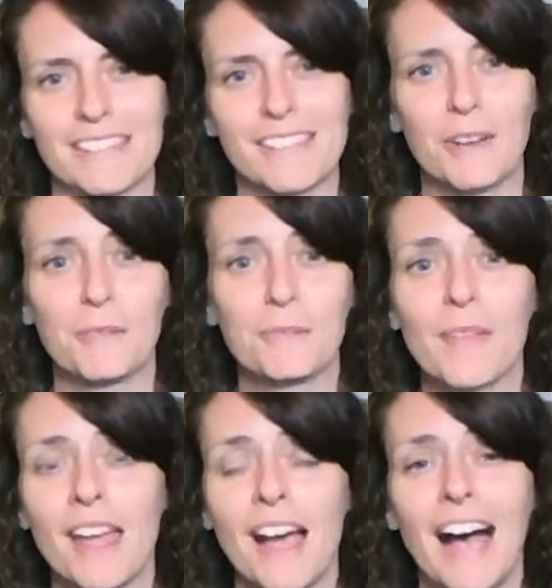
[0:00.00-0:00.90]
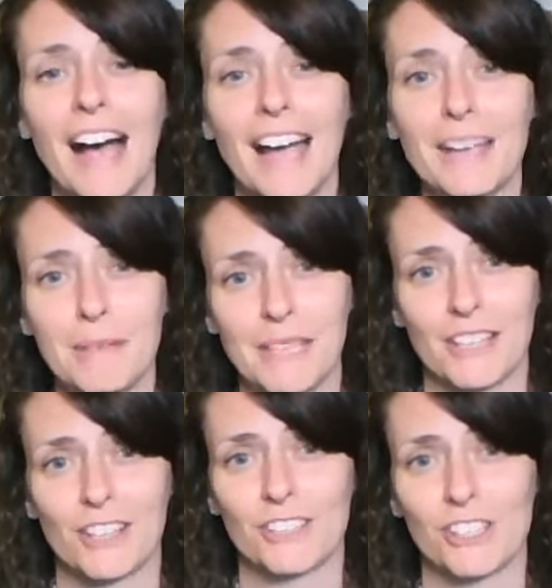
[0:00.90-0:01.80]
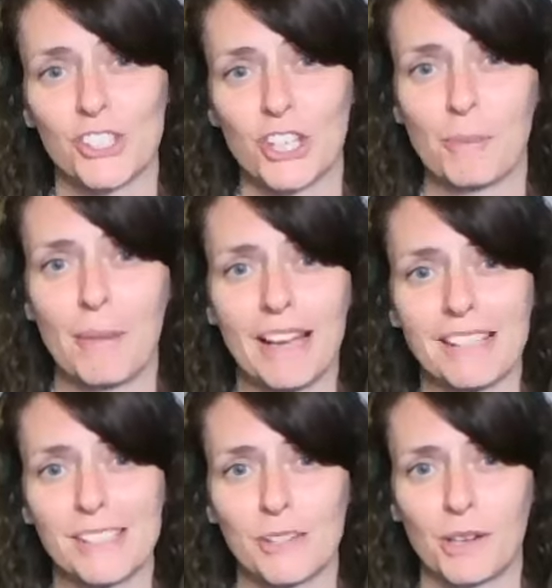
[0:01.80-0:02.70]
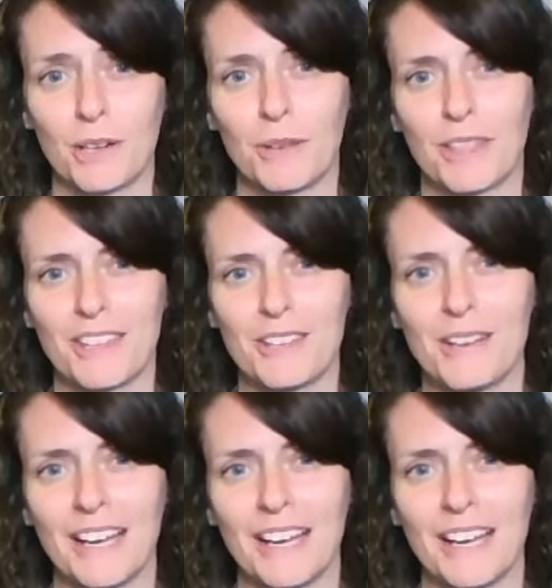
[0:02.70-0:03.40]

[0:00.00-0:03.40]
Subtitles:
So I am here to share my story with you.